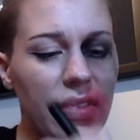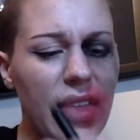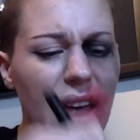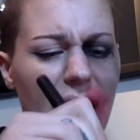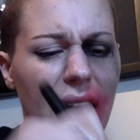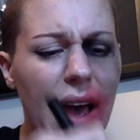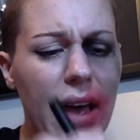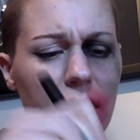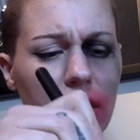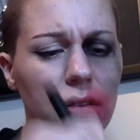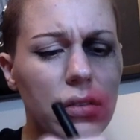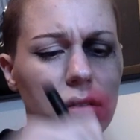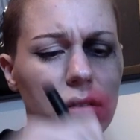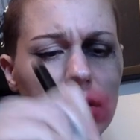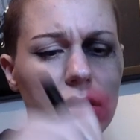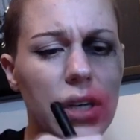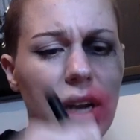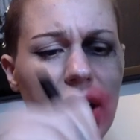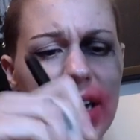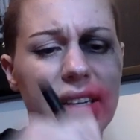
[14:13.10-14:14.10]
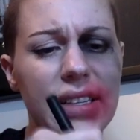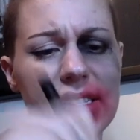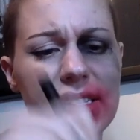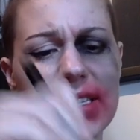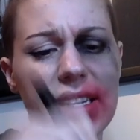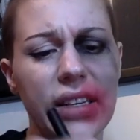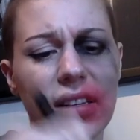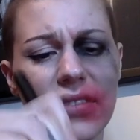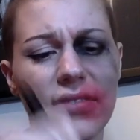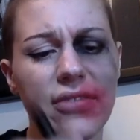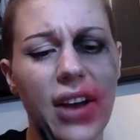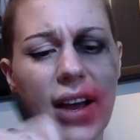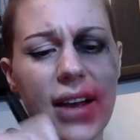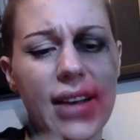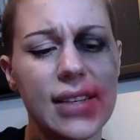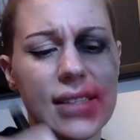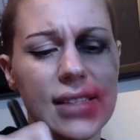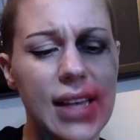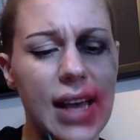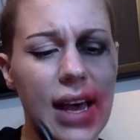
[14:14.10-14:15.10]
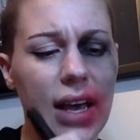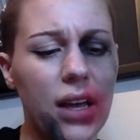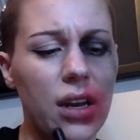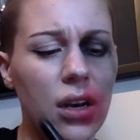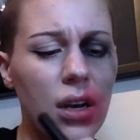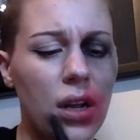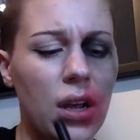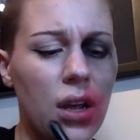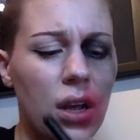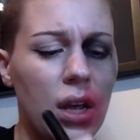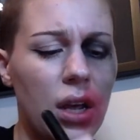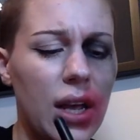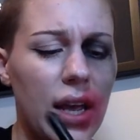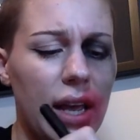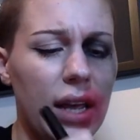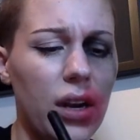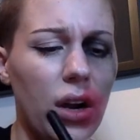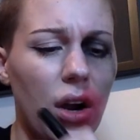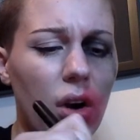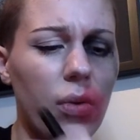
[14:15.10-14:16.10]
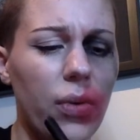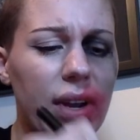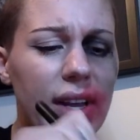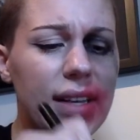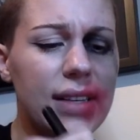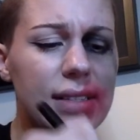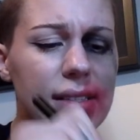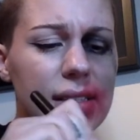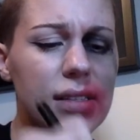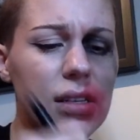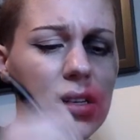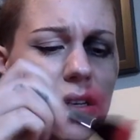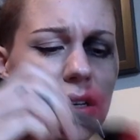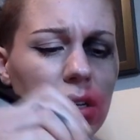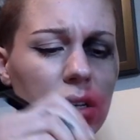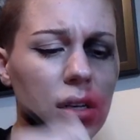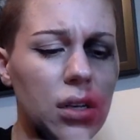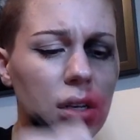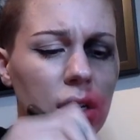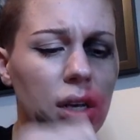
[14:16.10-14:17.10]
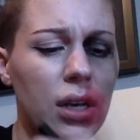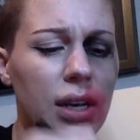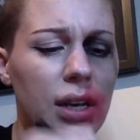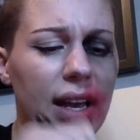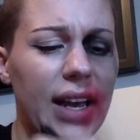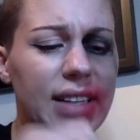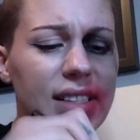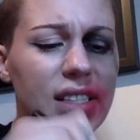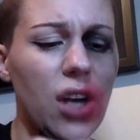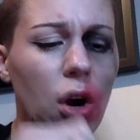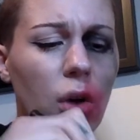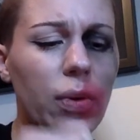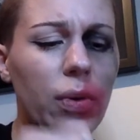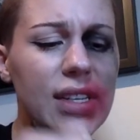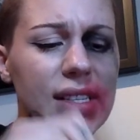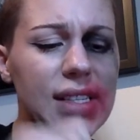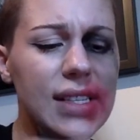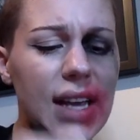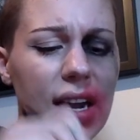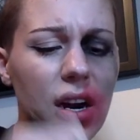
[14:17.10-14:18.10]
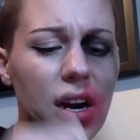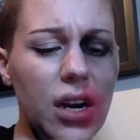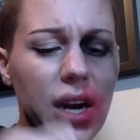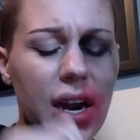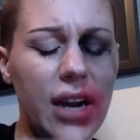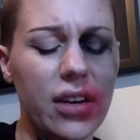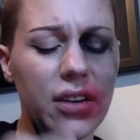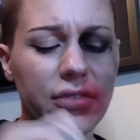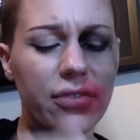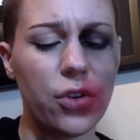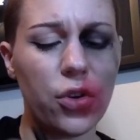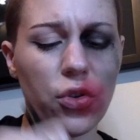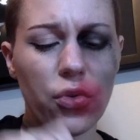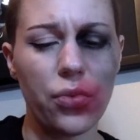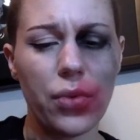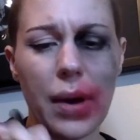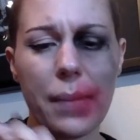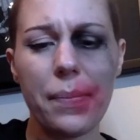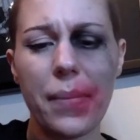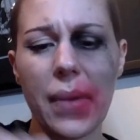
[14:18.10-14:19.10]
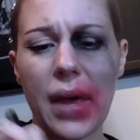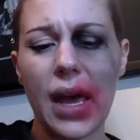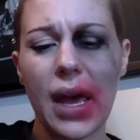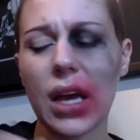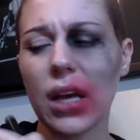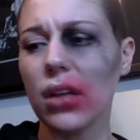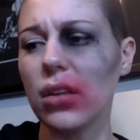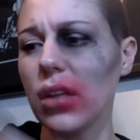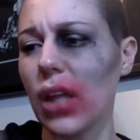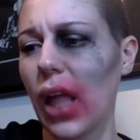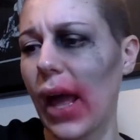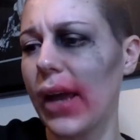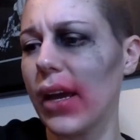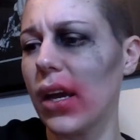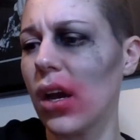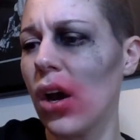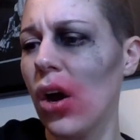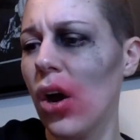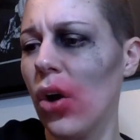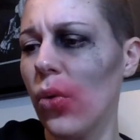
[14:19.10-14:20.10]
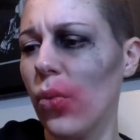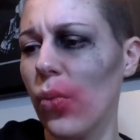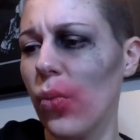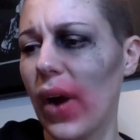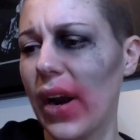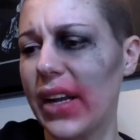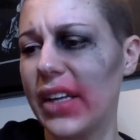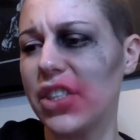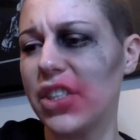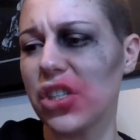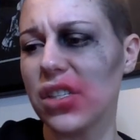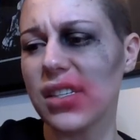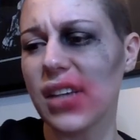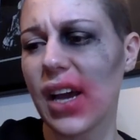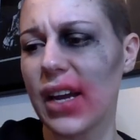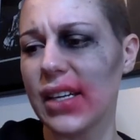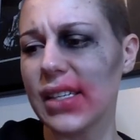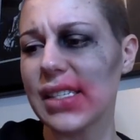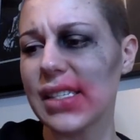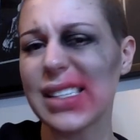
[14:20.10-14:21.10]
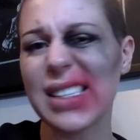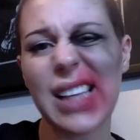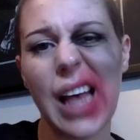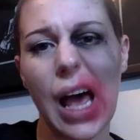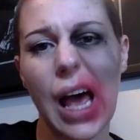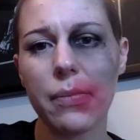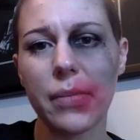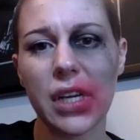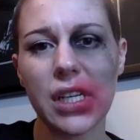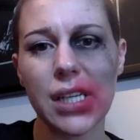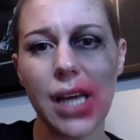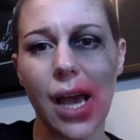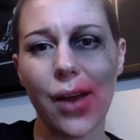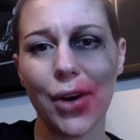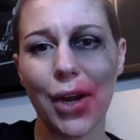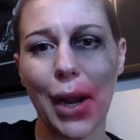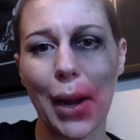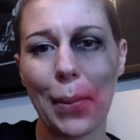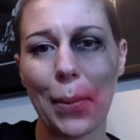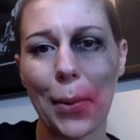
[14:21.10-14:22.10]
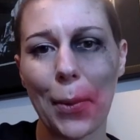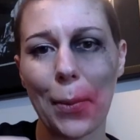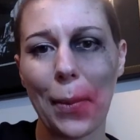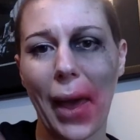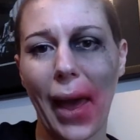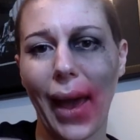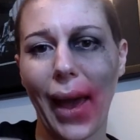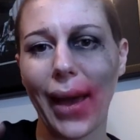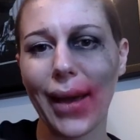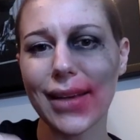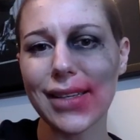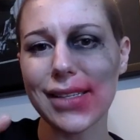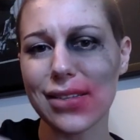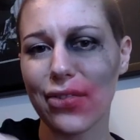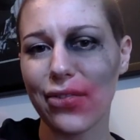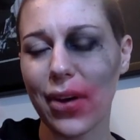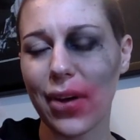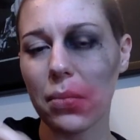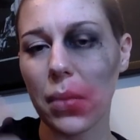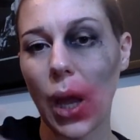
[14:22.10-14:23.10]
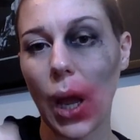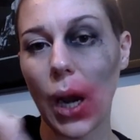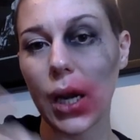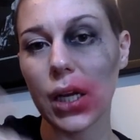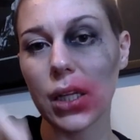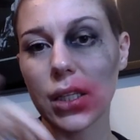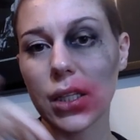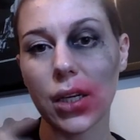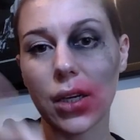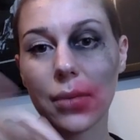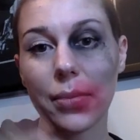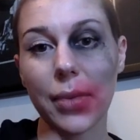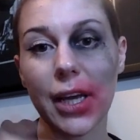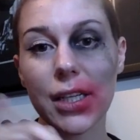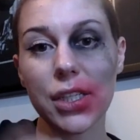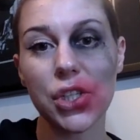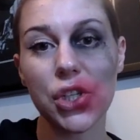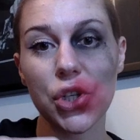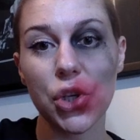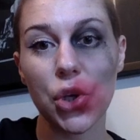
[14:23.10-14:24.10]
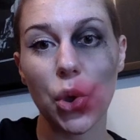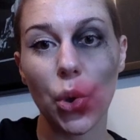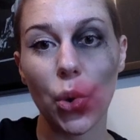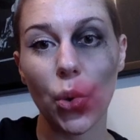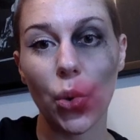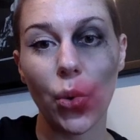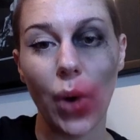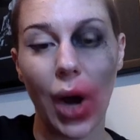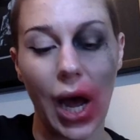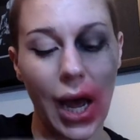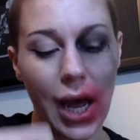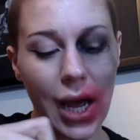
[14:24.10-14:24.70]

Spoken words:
that kind of signifies that it's always there, kind of gripping, like ready, just kind of slap me down a couple pegs if I'm getting a little bit too